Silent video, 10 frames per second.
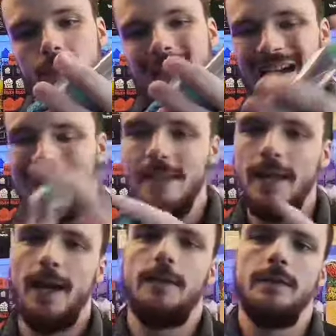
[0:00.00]

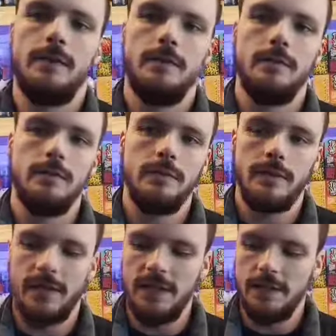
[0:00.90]
handheld
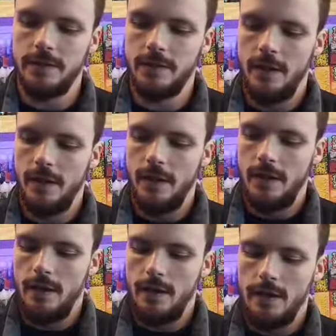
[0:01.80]
device,
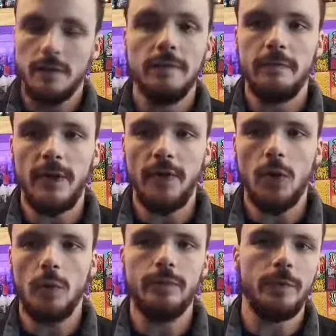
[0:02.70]
very
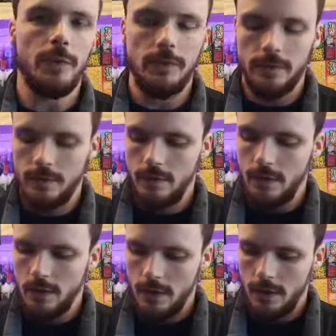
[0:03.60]
comfortable.
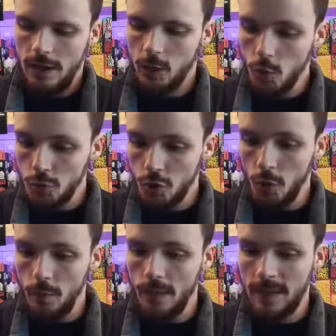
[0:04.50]
It does
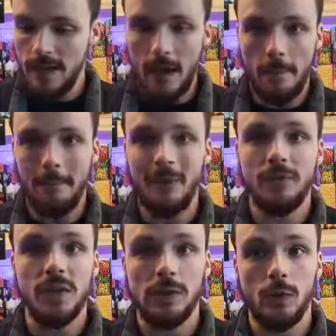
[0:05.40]
come with a
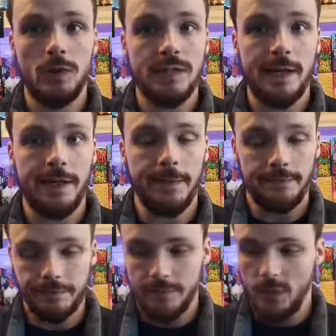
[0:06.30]
mouth to lung tank,
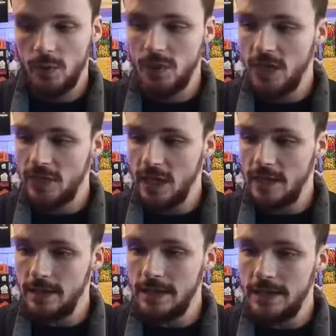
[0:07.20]
which is
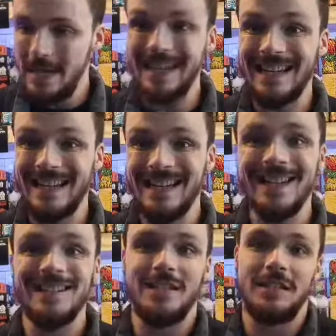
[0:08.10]
the
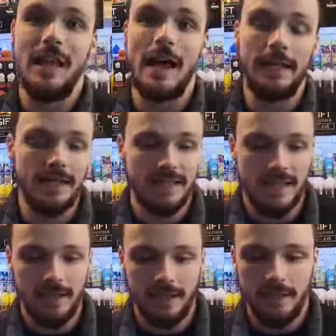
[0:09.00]
Eaton Slide
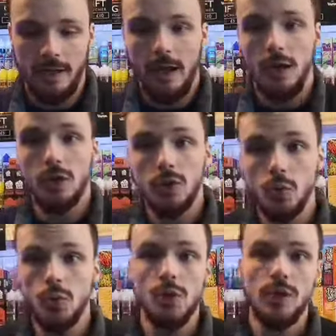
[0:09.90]
tank. It
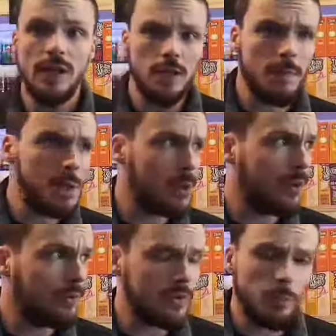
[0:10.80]
does utilize mesh
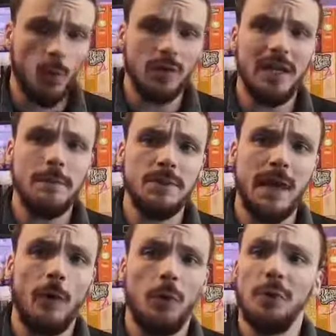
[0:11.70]
coils, but keeps
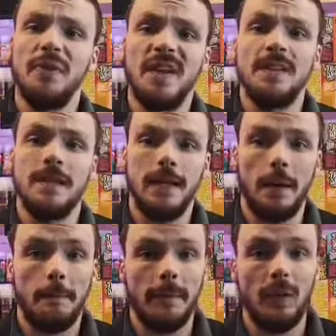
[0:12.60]
that authentic
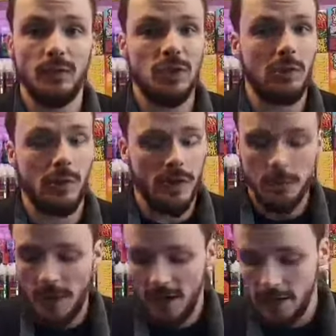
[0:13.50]
mouth to lung
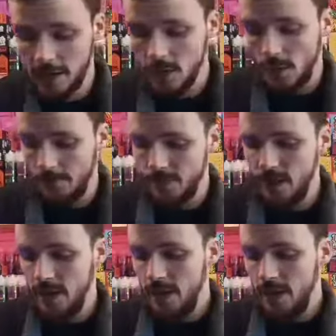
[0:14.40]
experience as well.